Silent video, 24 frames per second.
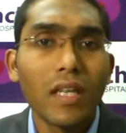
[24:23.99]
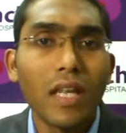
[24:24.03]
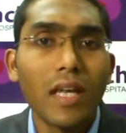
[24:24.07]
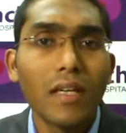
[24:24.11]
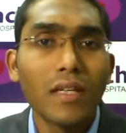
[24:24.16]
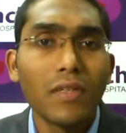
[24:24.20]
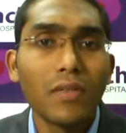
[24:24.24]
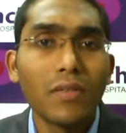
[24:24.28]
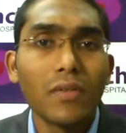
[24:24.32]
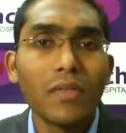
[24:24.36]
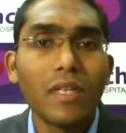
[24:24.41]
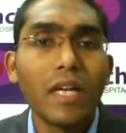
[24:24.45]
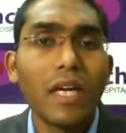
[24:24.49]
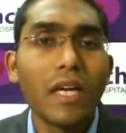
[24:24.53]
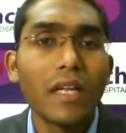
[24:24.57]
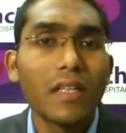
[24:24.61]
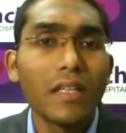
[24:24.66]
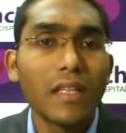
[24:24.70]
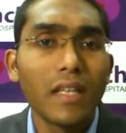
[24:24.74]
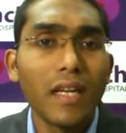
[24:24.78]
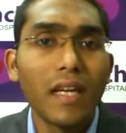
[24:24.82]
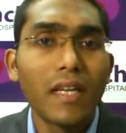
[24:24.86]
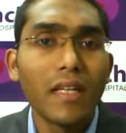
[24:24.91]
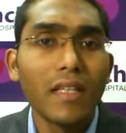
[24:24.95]
like urea and
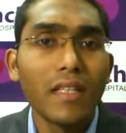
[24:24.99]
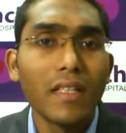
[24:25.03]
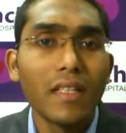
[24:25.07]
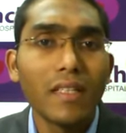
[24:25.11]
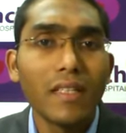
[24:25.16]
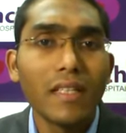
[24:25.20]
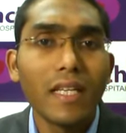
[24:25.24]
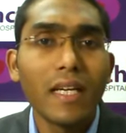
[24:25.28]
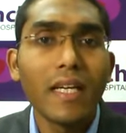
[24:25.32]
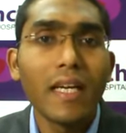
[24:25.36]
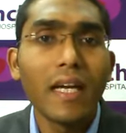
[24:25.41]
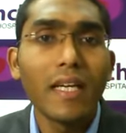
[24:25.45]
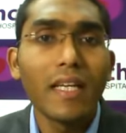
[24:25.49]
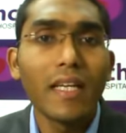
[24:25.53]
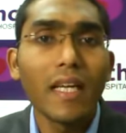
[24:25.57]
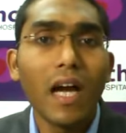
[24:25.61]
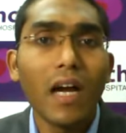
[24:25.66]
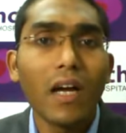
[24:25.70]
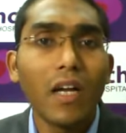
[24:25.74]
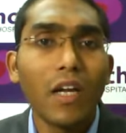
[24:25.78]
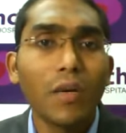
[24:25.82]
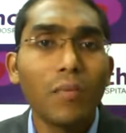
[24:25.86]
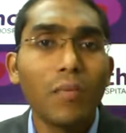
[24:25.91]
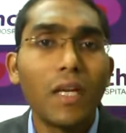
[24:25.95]
creatinine, they get
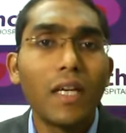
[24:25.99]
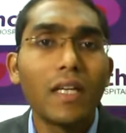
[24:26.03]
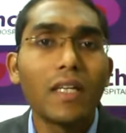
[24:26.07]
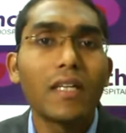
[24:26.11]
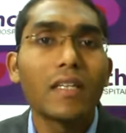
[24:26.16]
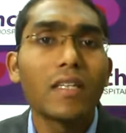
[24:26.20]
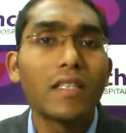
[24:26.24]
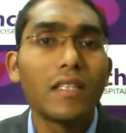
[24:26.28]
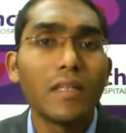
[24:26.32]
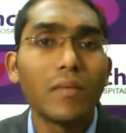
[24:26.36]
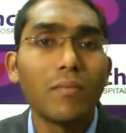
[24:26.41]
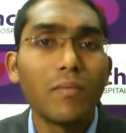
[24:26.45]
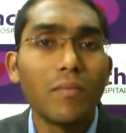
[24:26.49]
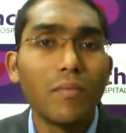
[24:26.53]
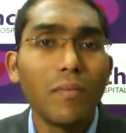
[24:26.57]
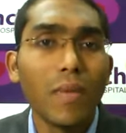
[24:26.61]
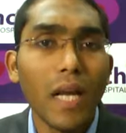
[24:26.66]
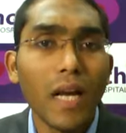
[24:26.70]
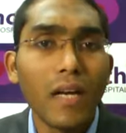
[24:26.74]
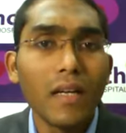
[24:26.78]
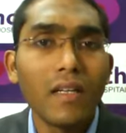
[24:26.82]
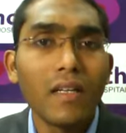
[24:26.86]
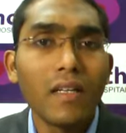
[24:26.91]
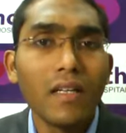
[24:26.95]
accumulated in the
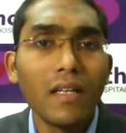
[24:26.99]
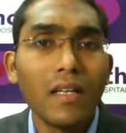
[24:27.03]
blood,